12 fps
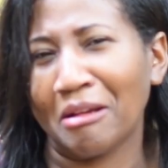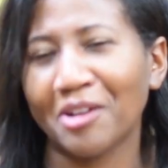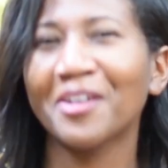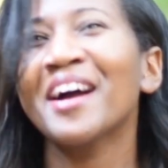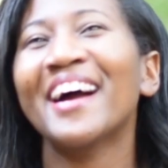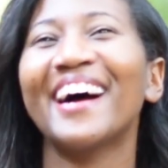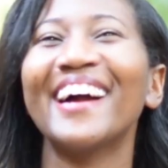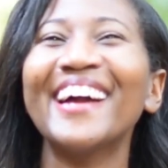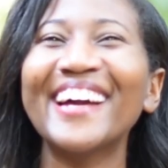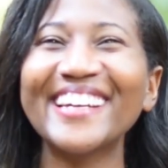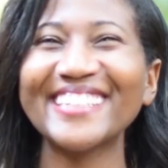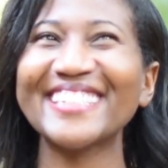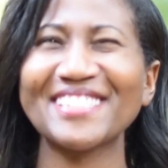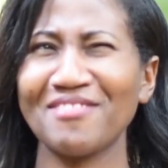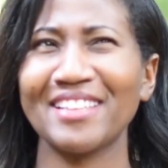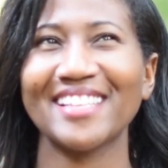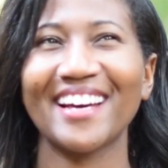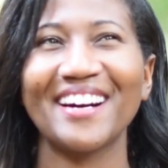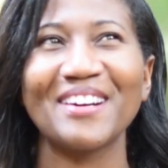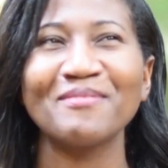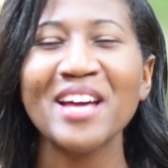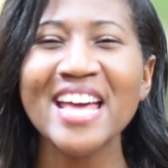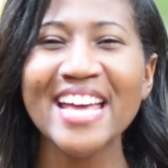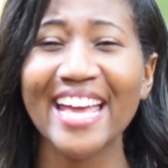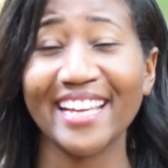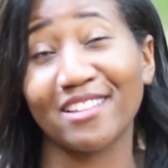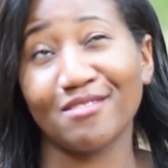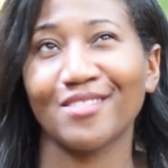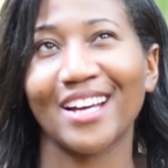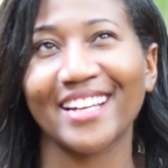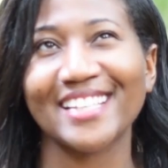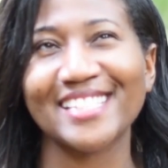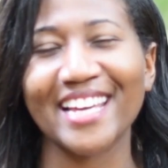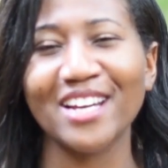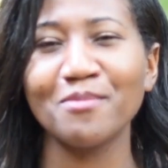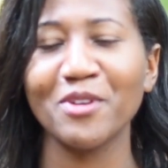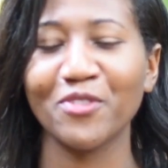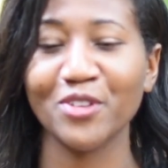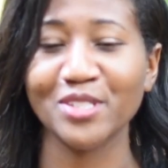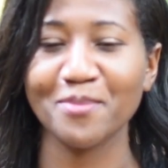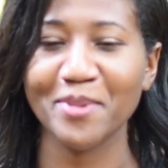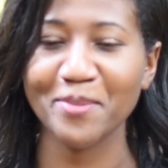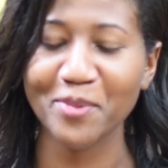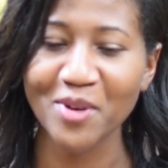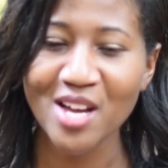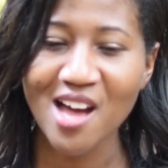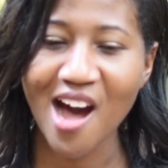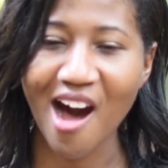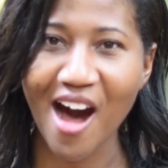I don't know. I guess it could be for some people.